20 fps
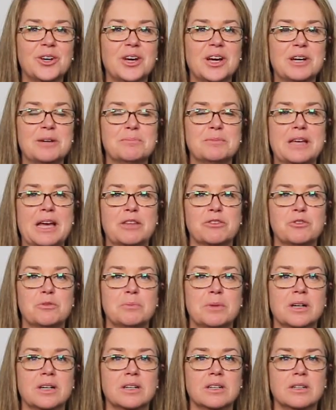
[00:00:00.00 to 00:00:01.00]
I'm Catherine
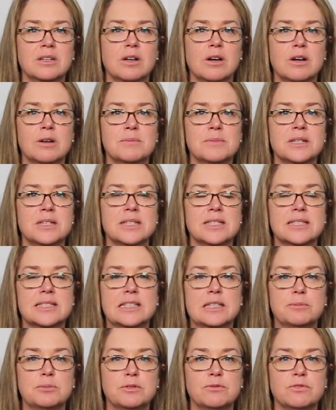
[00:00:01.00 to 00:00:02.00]
Buchan. I'm a
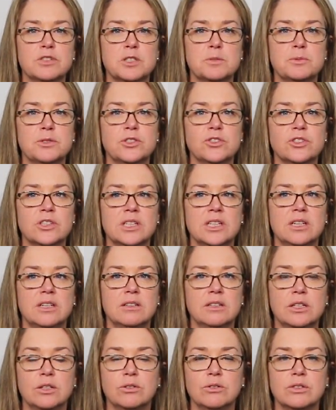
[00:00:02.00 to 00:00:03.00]
sleep and respiratory
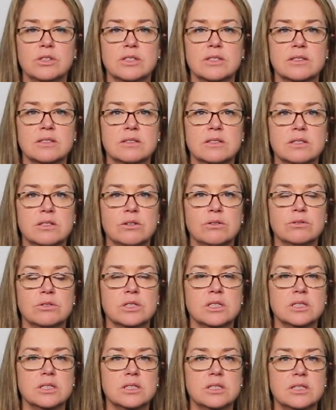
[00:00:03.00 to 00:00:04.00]
clinical nurse
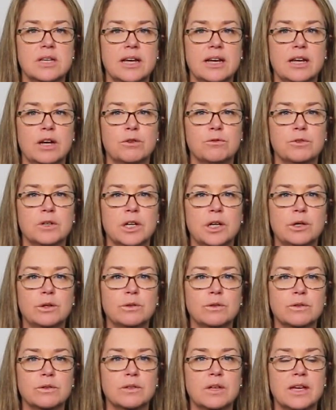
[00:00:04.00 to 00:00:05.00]
consultant at Alfred
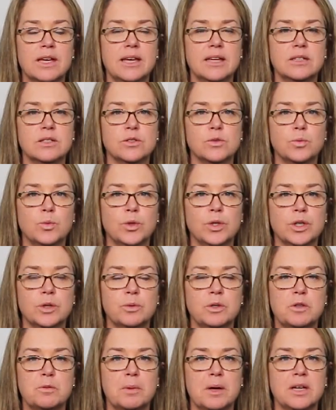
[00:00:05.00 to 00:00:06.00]
Health and work
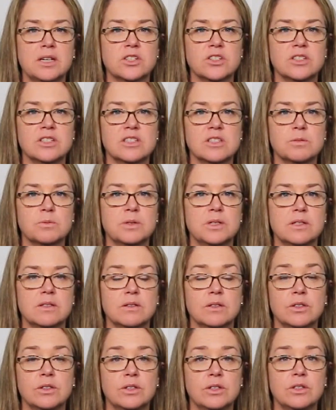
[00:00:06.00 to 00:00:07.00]
with patients
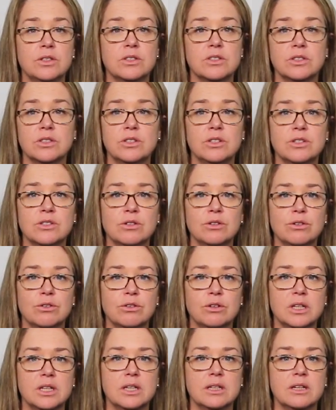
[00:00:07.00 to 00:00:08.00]
with acute on
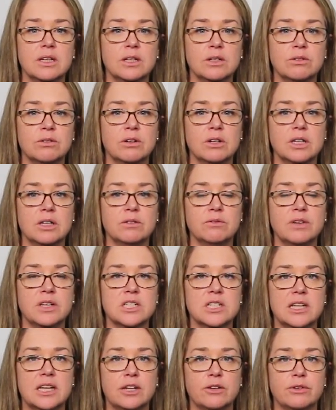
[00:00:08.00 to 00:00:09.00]
chronic and chronic
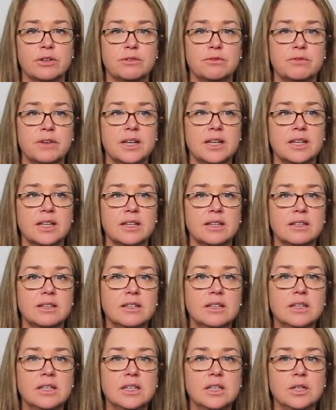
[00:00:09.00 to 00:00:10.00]
ventilatory failure
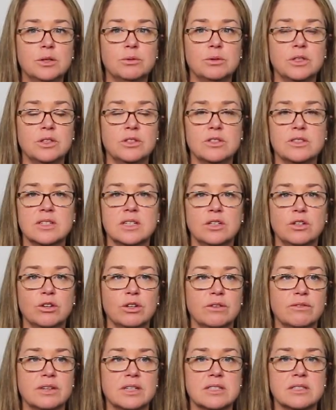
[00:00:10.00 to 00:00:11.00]
with using
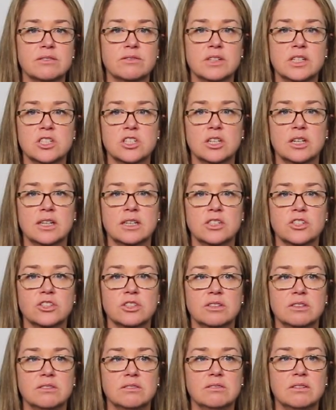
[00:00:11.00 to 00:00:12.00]
non-invasive
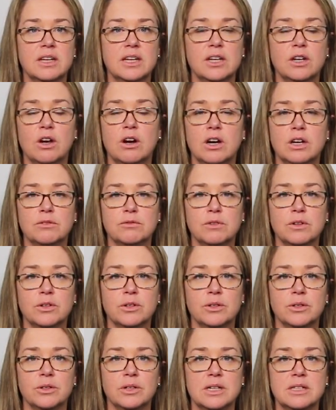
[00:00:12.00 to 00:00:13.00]
ventilation and high flow
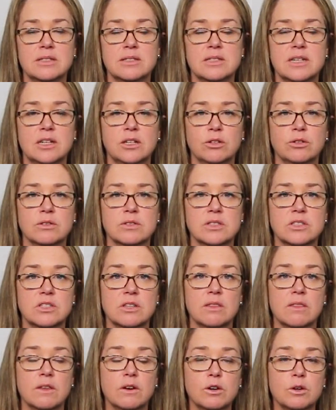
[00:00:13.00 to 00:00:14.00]
and standard
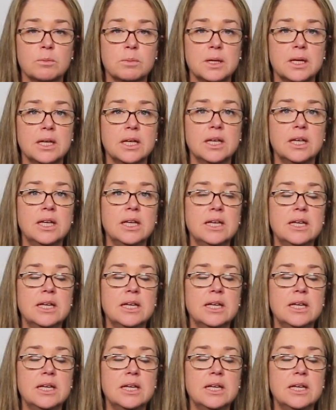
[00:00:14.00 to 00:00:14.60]
oxygen therapy.